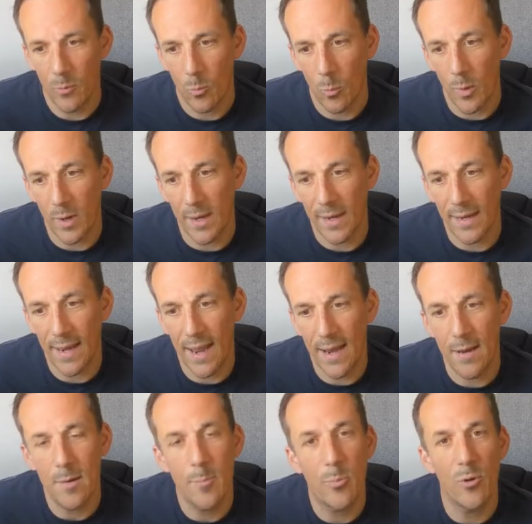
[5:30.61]
we can
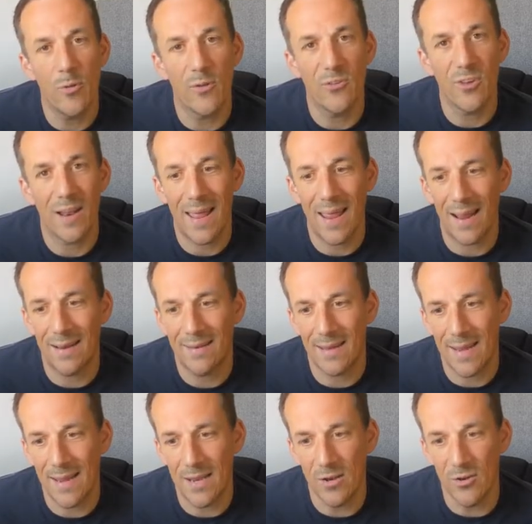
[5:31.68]
again put the select
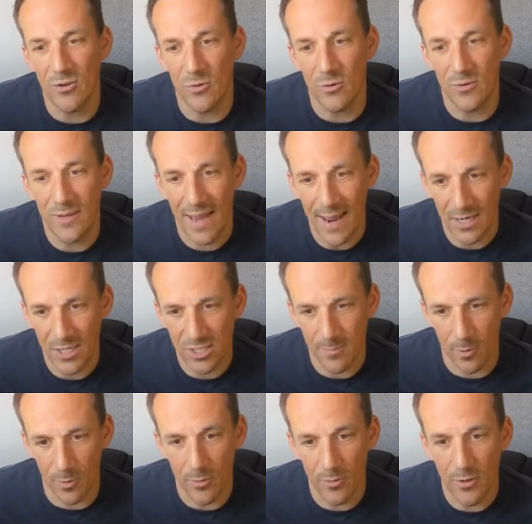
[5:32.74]
into text
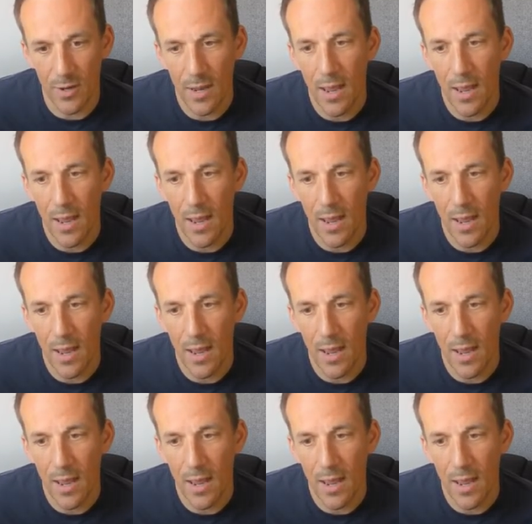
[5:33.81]
mode,